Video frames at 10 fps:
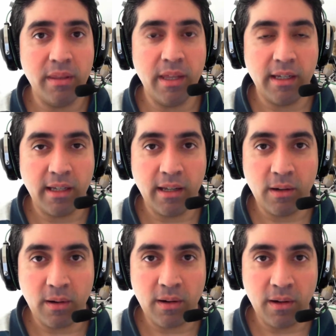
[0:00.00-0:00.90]
then again,
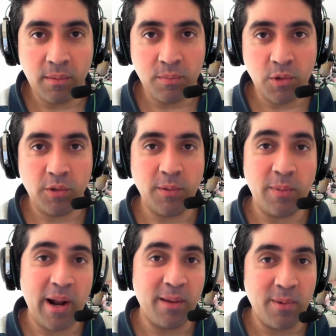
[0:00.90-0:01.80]
not to
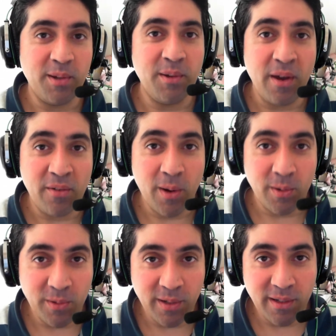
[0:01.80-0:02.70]
brag, but I do have
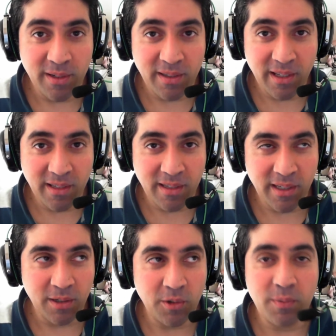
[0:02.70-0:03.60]
160 odd